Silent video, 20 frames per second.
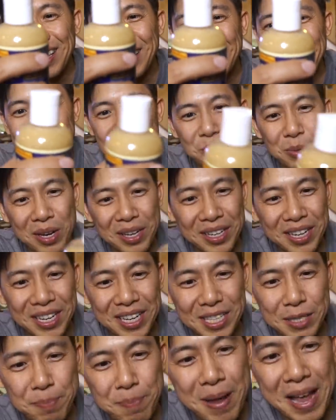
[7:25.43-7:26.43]
This one
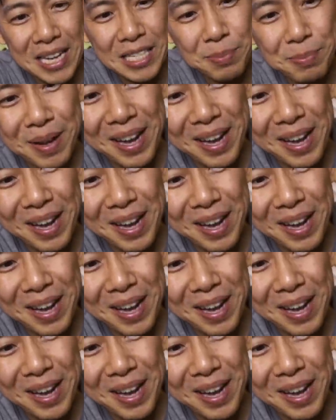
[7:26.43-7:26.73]
is best